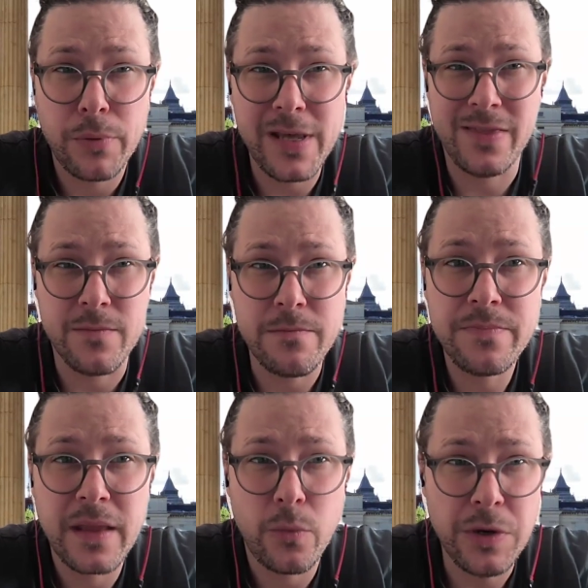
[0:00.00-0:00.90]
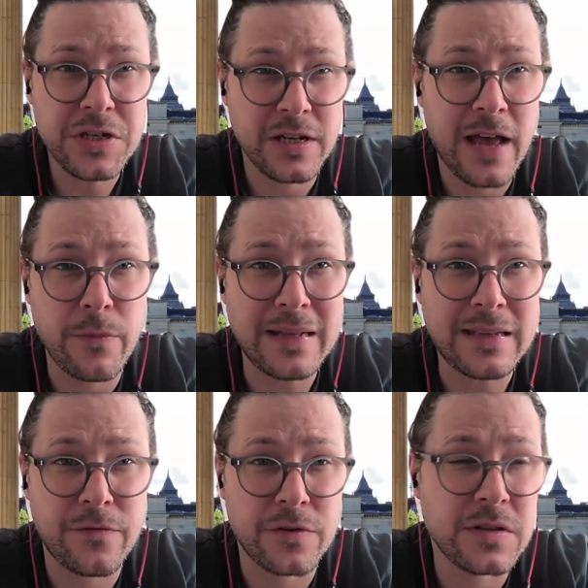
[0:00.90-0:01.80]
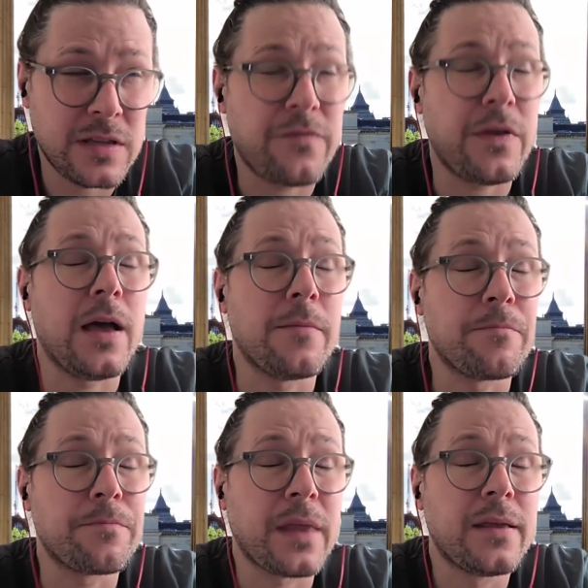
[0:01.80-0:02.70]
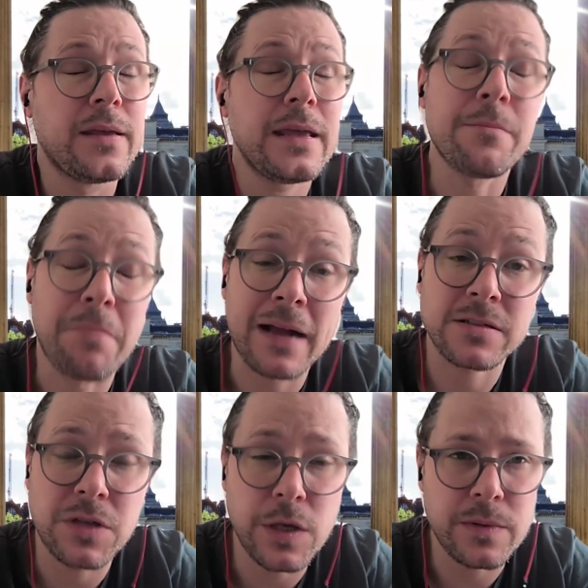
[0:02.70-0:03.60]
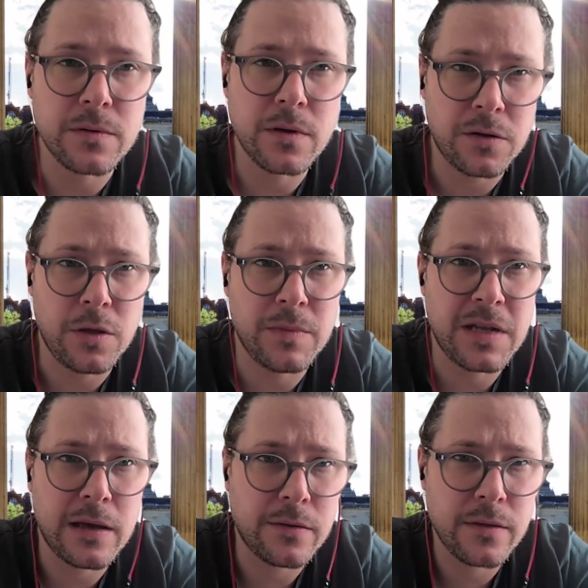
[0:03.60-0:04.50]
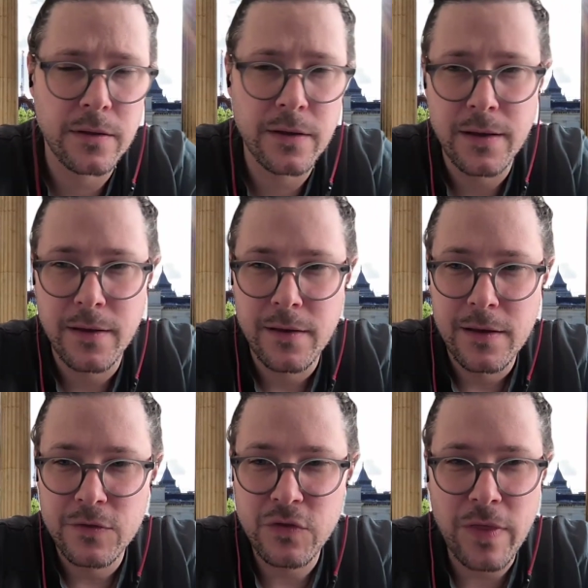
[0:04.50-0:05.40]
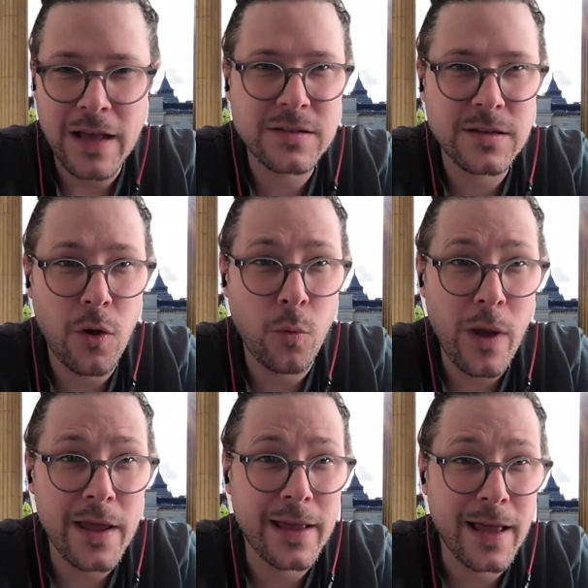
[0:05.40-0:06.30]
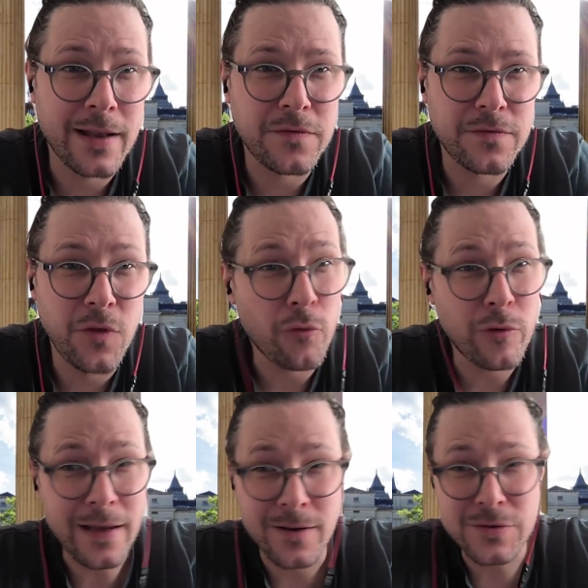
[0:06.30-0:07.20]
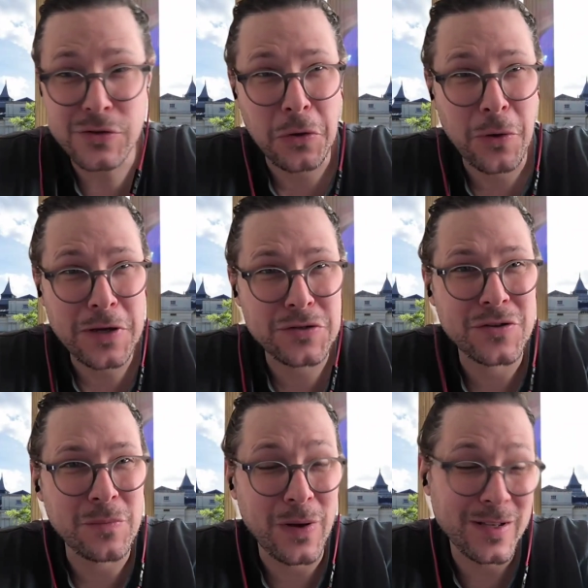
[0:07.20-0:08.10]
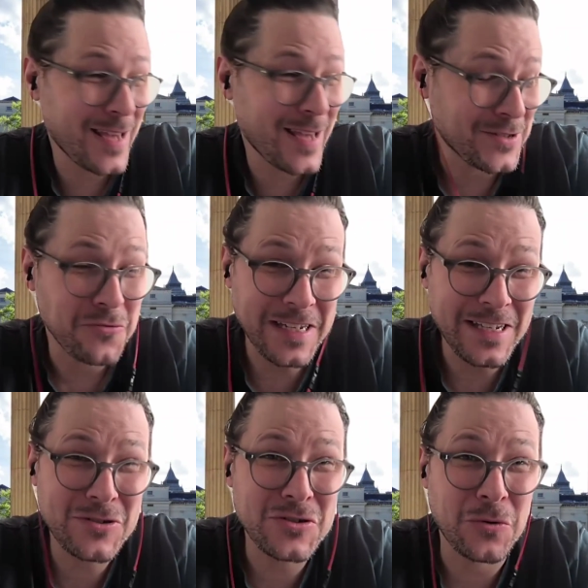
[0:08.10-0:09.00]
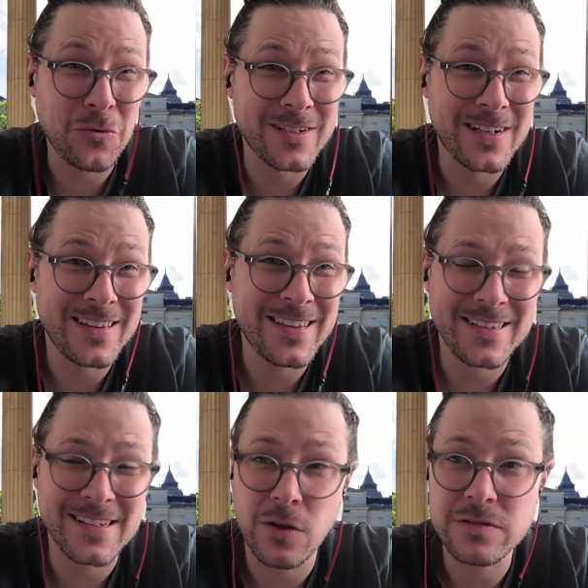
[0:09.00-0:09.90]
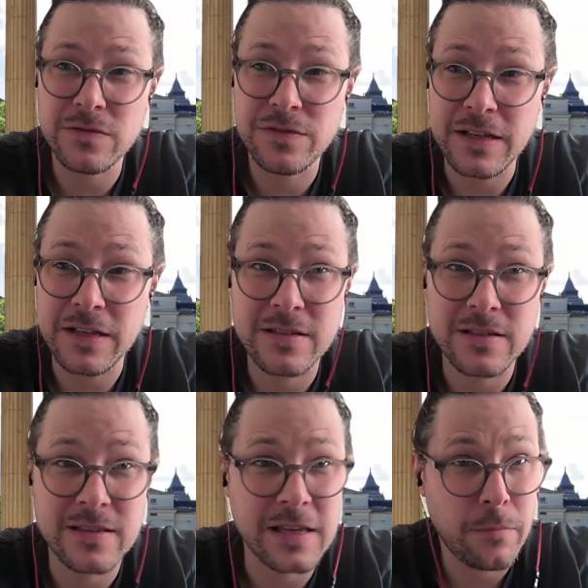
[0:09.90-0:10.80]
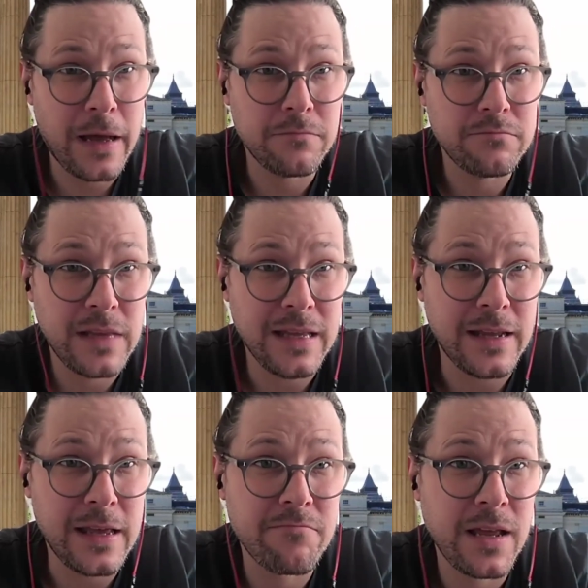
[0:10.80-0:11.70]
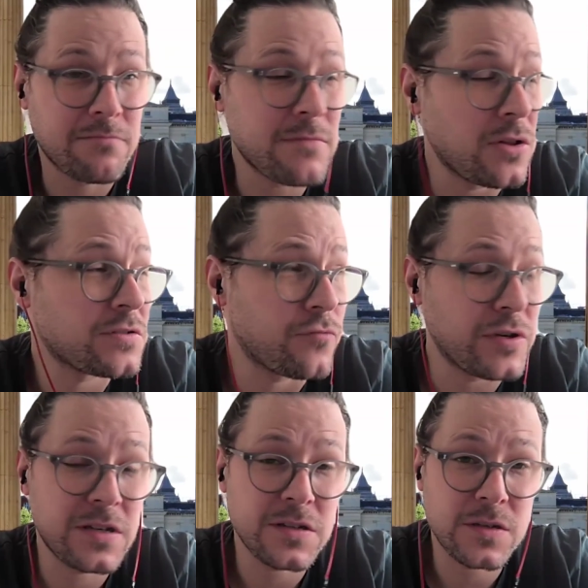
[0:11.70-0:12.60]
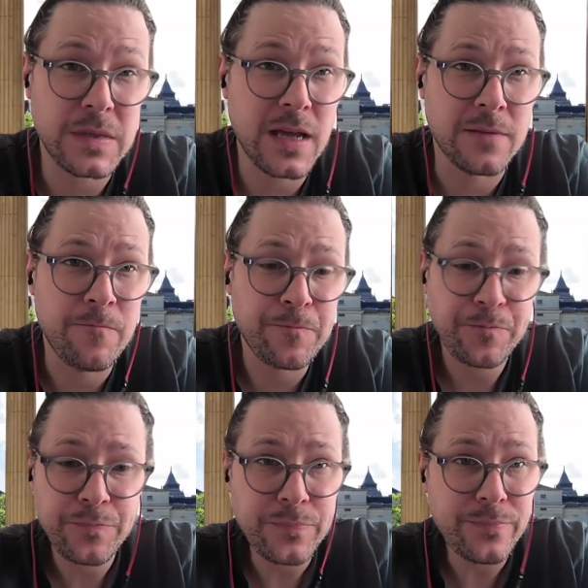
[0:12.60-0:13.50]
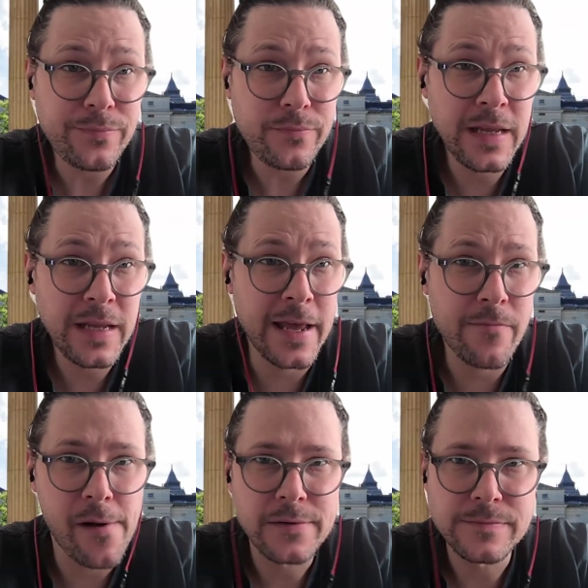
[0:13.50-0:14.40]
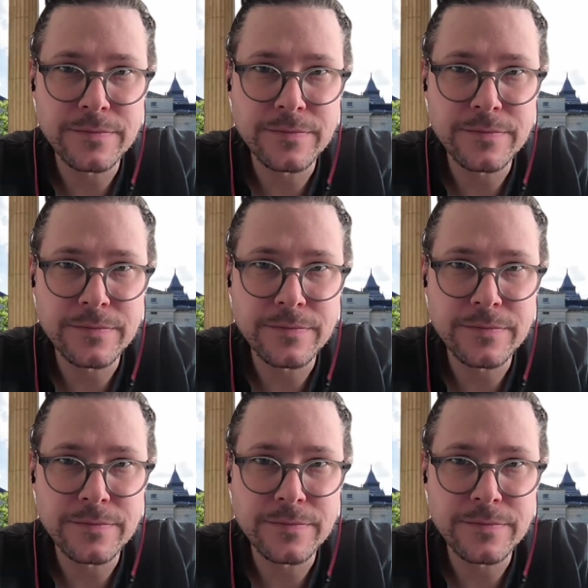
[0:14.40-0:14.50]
that are put in them, which can have a big different, um, impact on human on human health. So that's a long way again of not really answering the question, but saying it's really an interesting one, and I think there's lots of things to think about in it, and lots of research to be done in it.